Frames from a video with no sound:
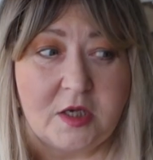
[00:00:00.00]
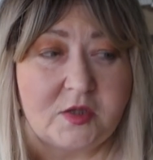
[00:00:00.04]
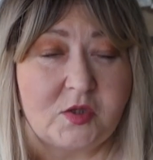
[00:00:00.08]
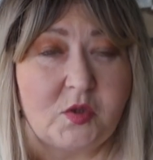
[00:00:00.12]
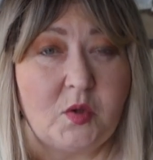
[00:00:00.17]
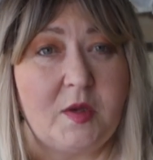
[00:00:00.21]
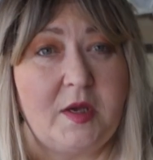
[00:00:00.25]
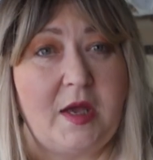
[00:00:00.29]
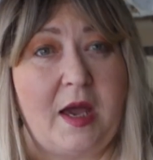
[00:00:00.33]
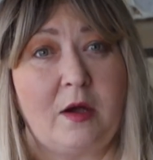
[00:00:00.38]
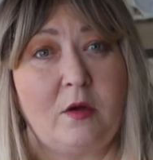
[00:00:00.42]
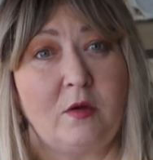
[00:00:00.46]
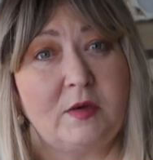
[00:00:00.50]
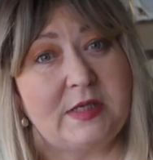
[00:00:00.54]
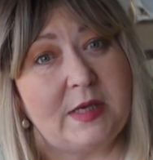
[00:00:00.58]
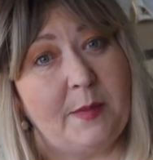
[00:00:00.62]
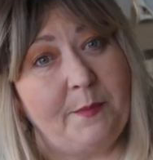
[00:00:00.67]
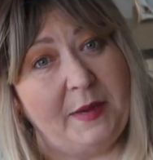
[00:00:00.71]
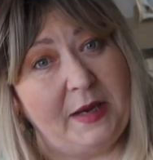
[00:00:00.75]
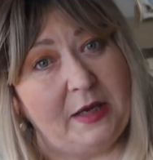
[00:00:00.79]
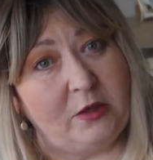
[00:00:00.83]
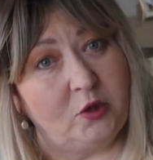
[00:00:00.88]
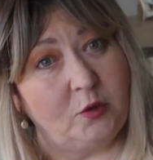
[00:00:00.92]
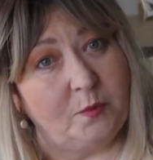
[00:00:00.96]
so because
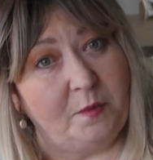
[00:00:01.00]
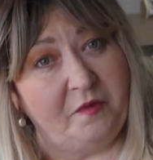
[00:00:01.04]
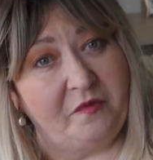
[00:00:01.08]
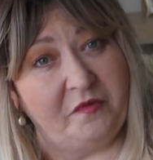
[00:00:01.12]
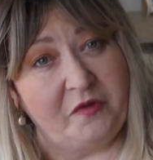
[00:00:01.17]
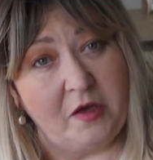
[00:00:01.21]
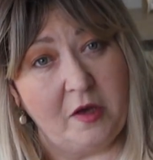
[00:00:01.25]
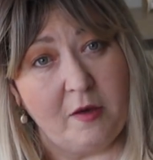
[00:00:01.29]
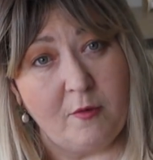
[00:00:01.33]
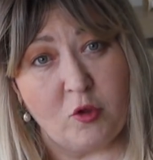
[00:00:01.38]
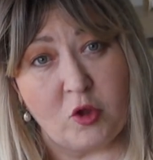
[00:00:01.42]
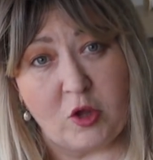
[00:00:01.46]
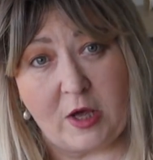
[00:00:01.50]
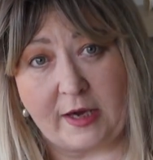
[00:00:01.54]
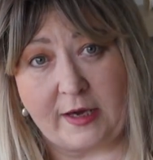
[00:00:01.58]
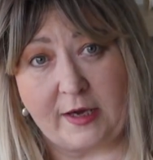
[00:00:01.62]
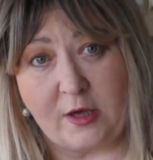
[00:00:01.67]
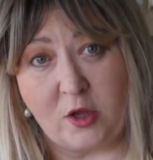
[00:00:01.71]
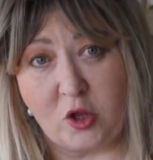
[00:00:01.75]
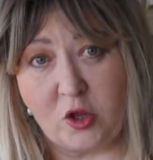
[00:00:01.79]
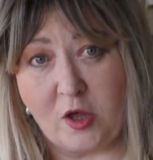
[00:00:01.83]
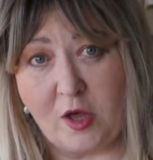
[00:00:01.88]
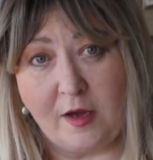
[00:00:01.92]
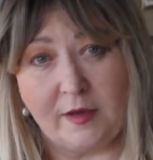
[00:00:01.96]
I picked up a few
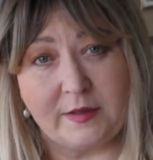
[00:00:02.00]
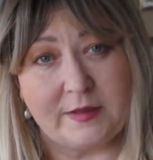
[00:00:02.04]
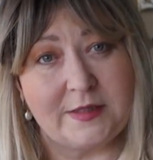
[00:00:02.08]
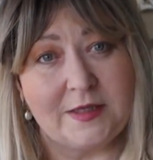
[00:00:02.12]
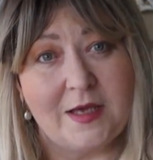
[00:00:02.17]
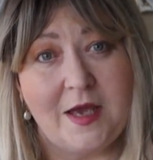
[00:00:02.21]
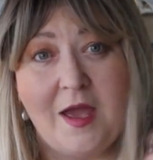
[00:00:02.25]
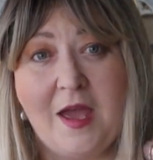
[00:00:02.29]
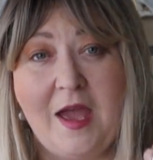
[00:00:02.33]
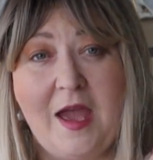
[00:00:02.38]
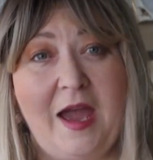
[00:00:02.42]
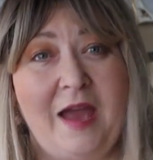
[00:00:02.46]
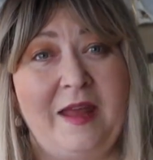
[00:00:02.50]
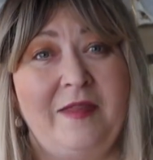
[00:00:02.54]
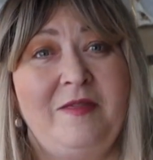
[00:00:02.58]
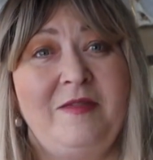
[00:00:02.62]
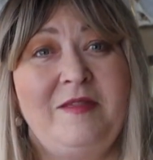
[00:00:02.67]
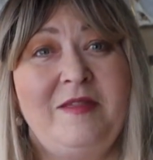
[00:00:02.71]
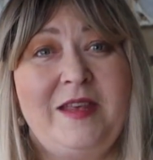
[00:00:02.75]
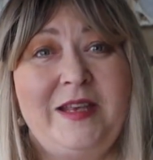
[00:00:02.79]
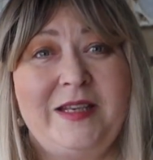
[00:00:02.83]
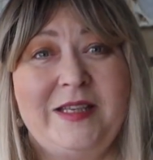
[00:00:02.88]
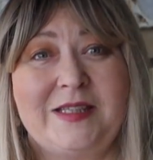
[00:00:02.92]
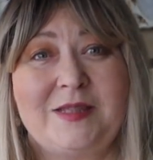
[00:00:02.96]
checky shirts,
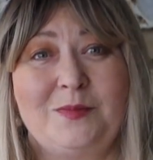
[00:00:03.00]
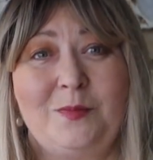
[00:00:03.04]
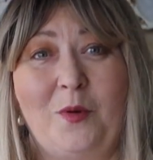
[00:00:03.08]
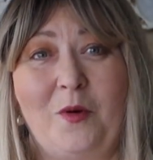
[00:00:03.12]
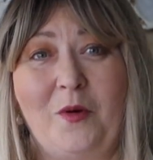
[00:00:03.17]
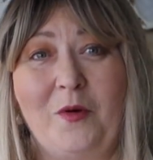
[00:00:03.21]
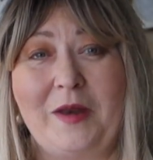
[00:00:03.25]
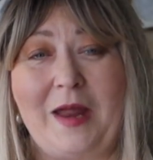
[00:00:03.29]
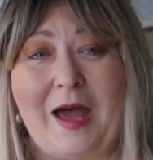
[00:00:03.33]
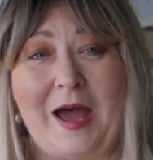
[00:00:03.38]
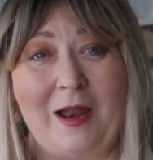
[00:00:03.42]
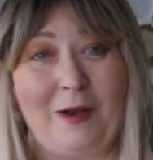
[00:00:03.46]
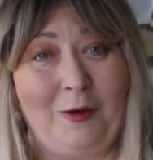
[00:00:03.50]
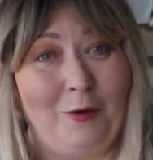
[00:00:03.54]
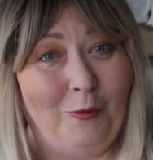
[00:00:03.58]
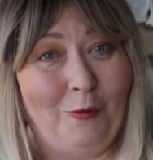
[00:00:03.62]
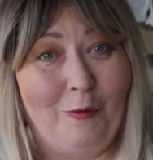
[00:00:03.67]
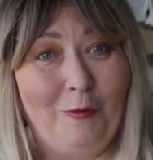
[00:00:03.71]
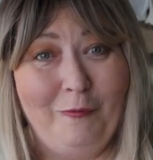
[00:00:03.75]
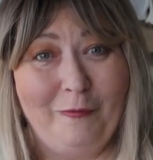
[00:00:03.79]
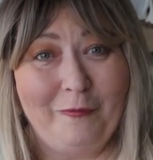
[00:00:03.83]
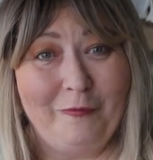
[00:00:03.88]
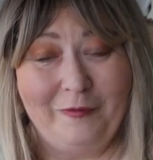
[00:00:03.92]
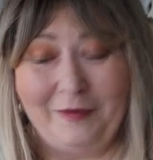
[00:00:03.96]
and this one I
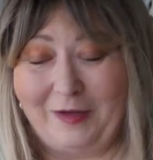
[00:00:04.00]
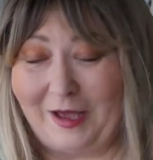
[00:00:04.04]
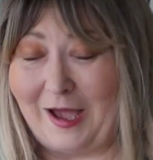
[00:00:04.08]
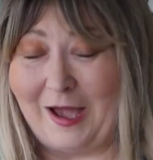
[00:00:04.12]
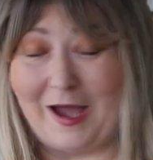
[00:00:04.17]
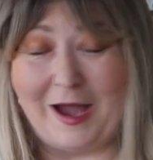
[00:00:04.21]
love.